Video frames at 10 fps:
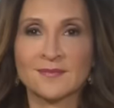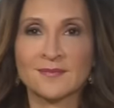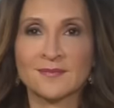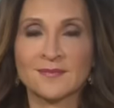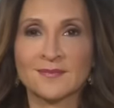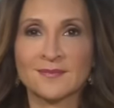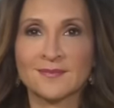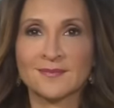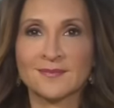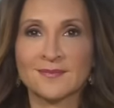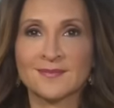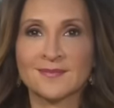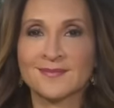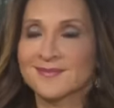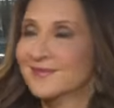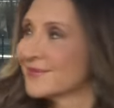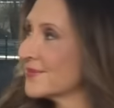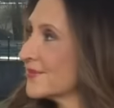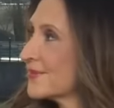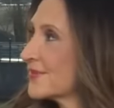
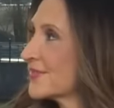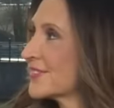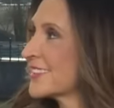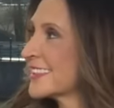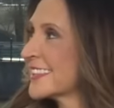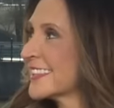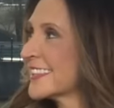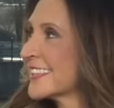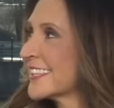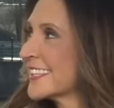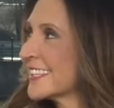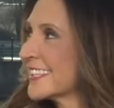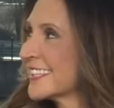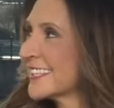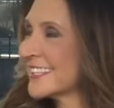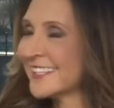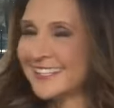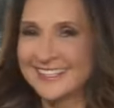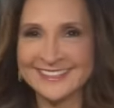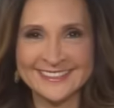
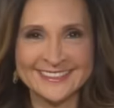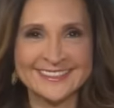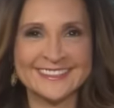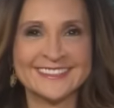(silent)